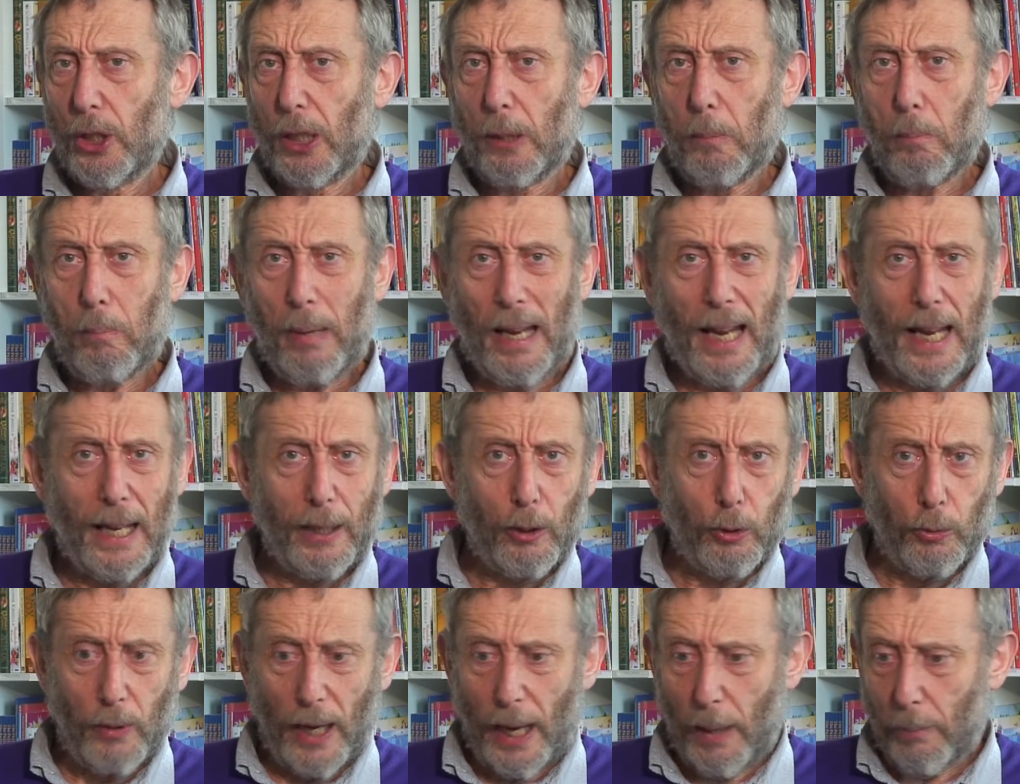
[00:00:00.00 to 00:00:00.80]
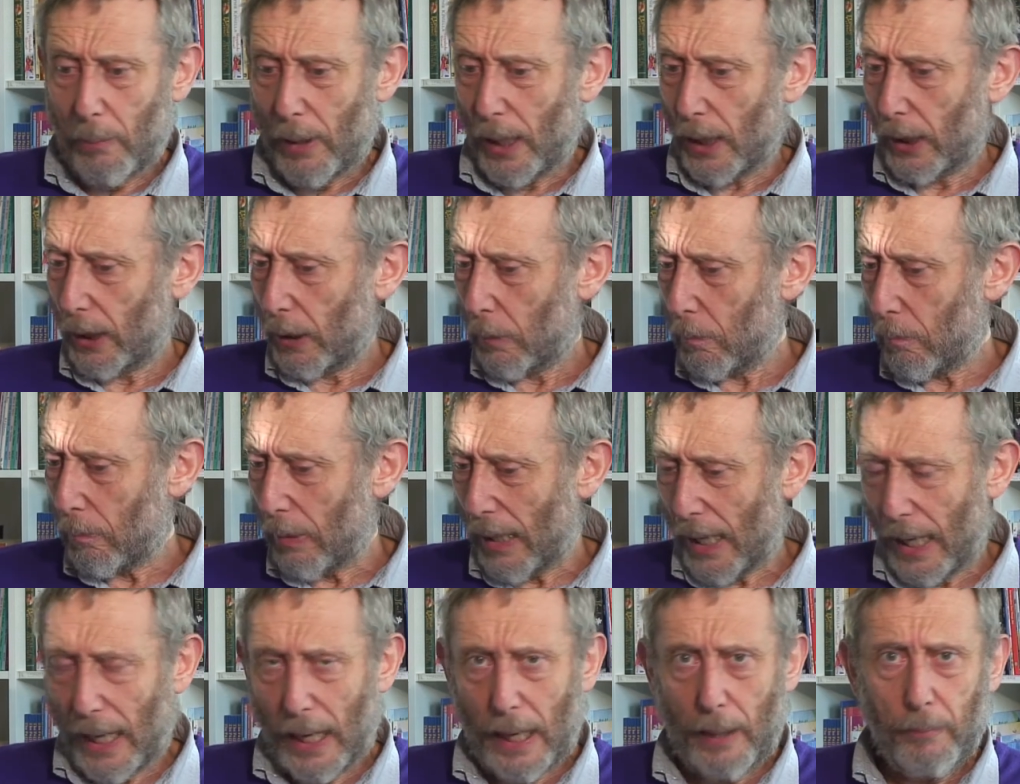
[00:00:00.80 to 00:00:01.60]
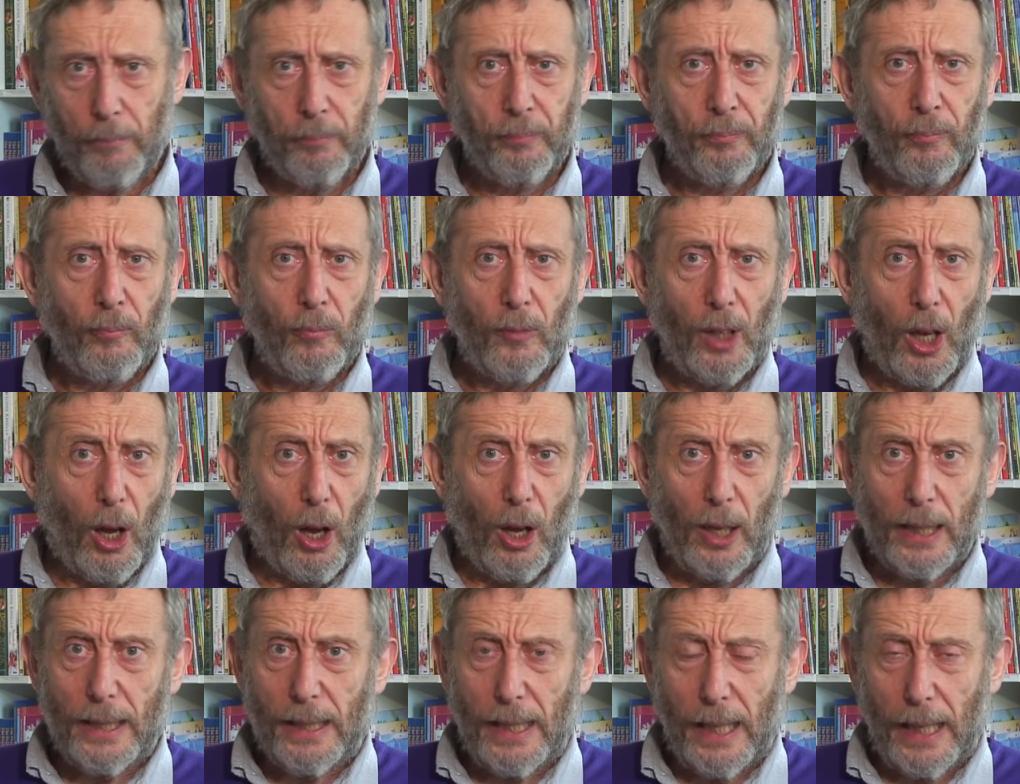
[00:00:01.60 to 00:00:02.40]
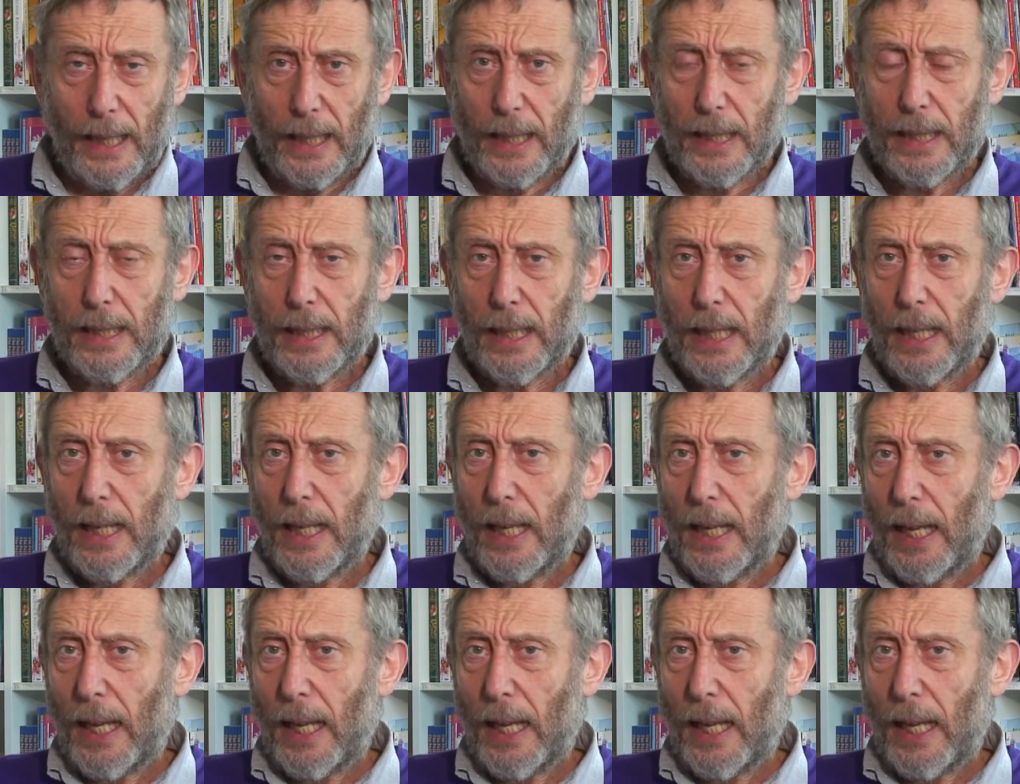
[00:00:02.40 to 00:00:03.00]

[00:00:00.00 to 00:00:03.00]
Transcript: compare grammar, compare ideas,